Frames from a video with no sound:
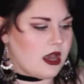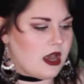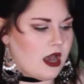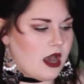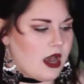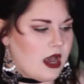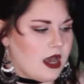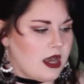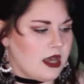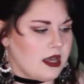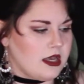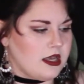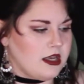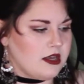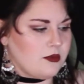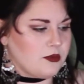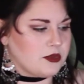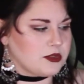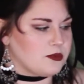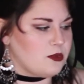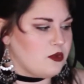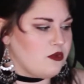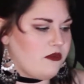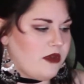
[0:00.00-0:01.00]
I
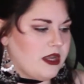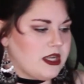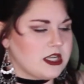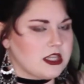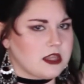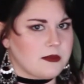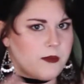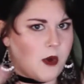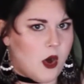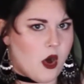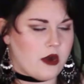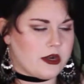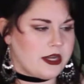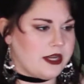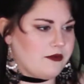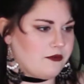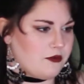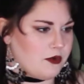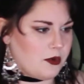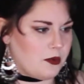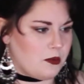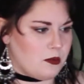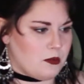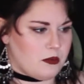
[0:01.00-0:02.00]
was moving into the party
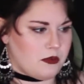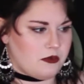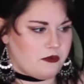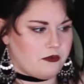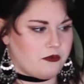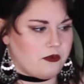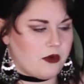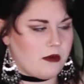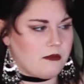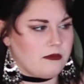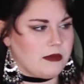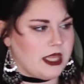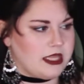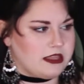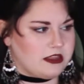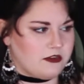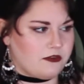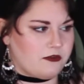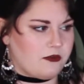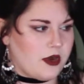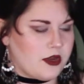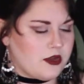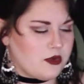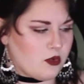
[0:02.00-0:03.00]
room from like the
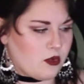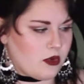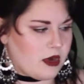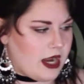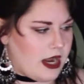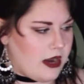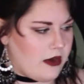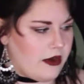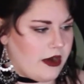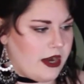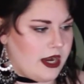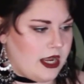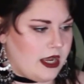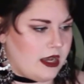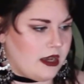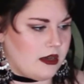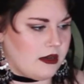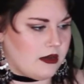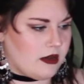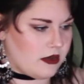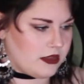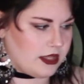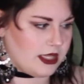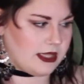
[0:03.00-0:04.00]
front door
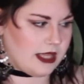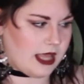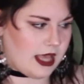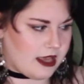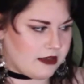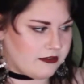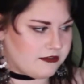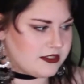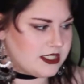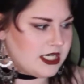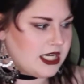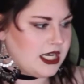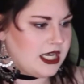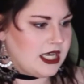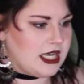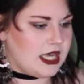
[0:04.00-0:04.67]
area on the left,